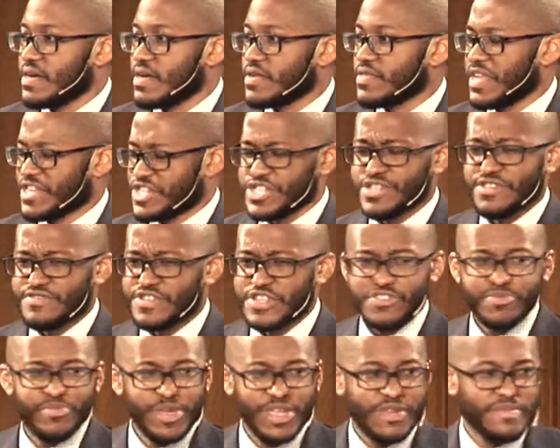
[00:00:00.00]
that should have
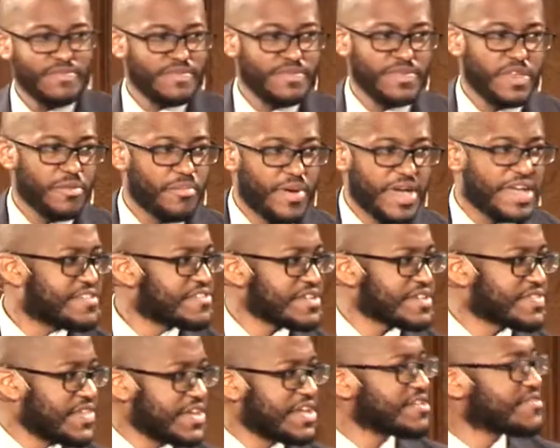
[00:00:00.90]
just been the
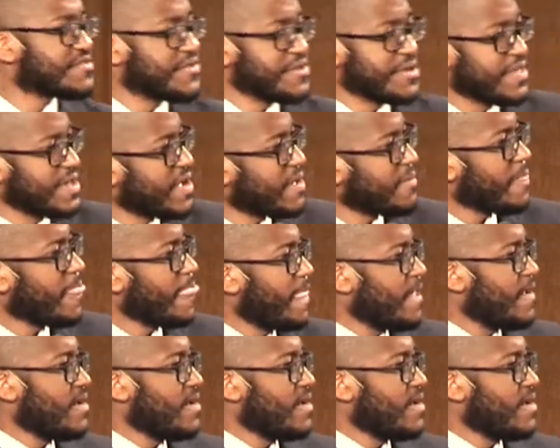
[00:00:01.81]
basic things for them.